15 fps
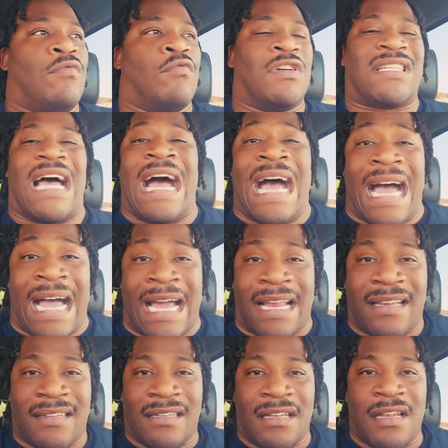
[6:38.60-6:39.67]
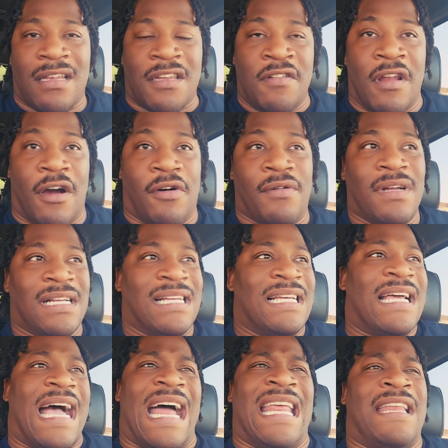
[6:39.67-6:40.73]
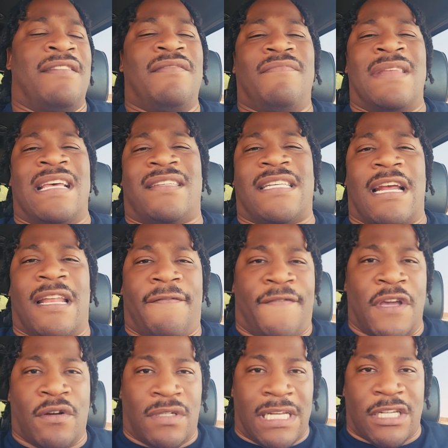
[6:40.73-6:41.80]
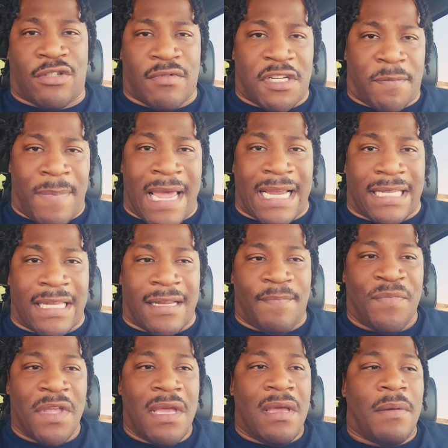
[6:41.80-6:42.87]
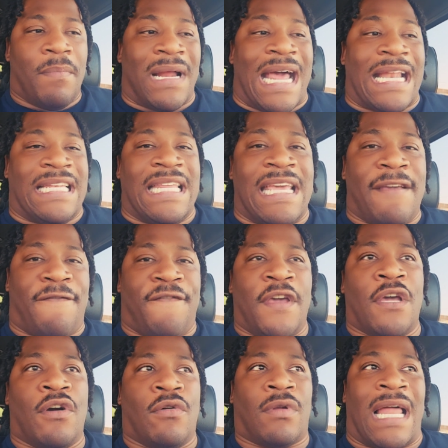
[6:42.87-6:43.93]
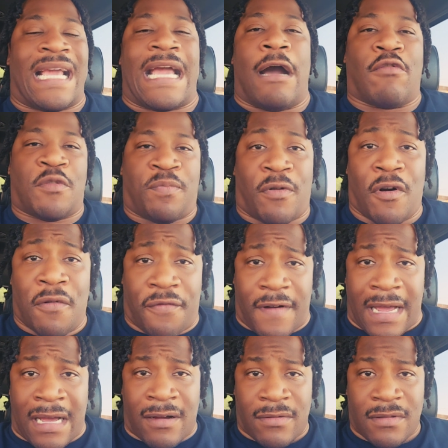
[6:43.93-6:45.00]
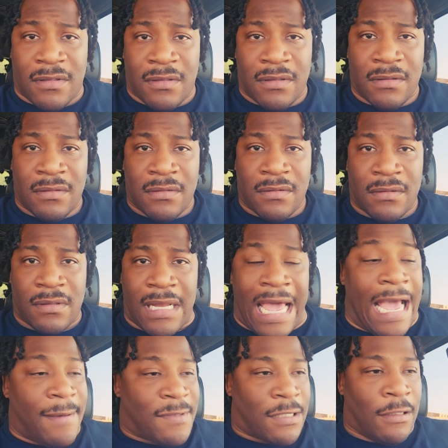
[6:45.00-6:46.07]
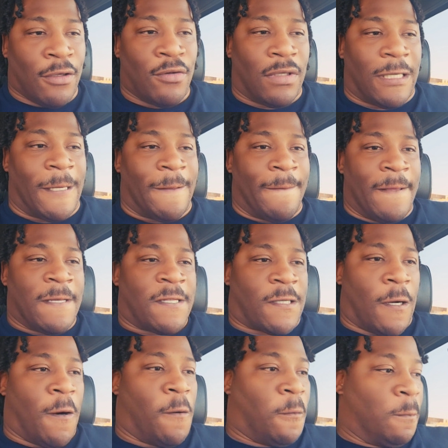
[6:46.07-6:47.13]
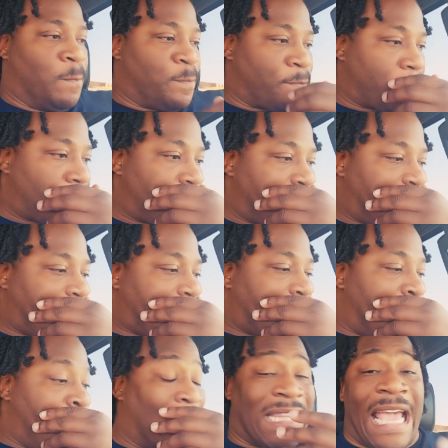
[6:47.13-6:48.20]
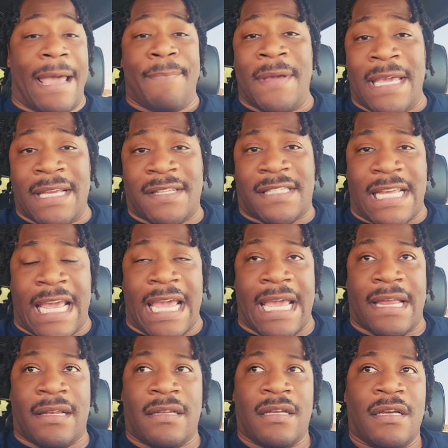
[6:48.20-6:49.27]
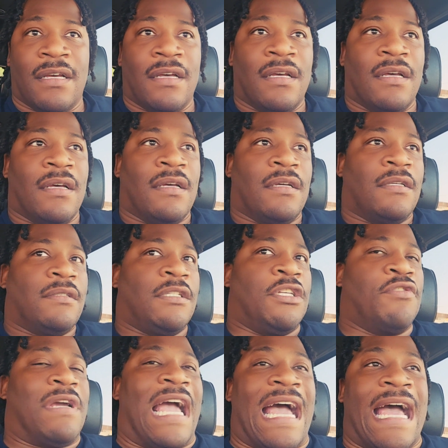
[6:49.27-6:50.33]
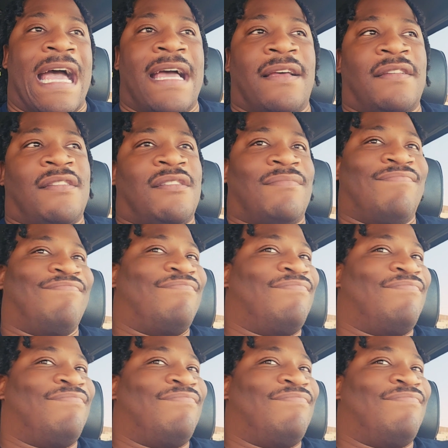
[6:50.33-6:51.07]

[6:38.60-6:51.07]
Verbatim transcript: was odd. You know, I didn't necessarily feel disrespected, but I did feel like I was profiled. Absolutely. So with that being said, you guys